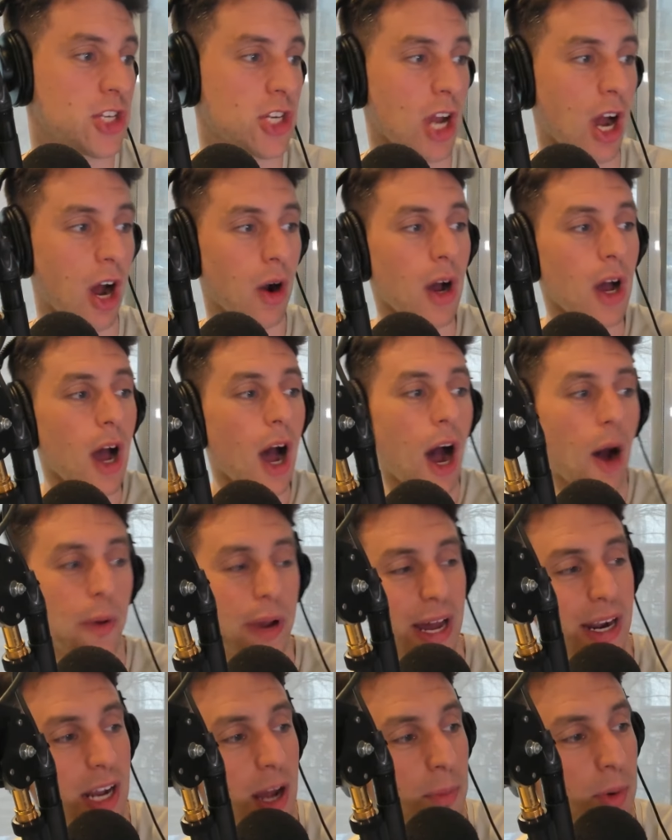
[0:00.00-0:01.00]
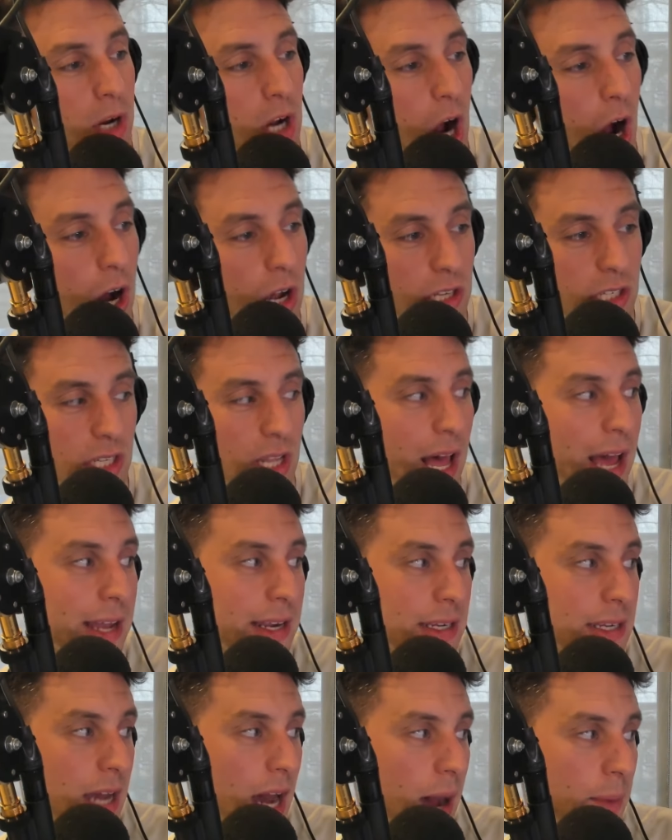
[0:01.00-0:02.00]
Show. We got a couple calls
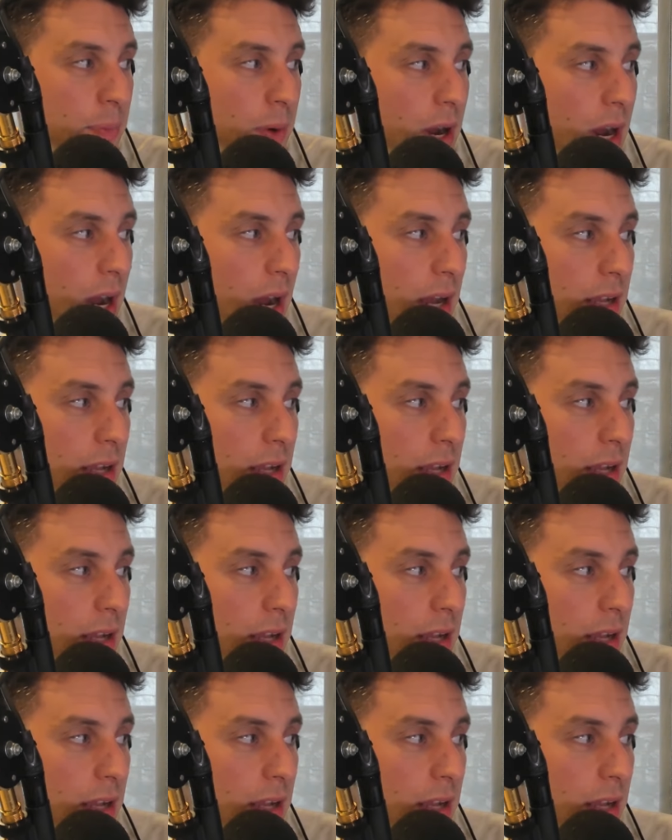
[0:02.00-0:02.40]
lined up.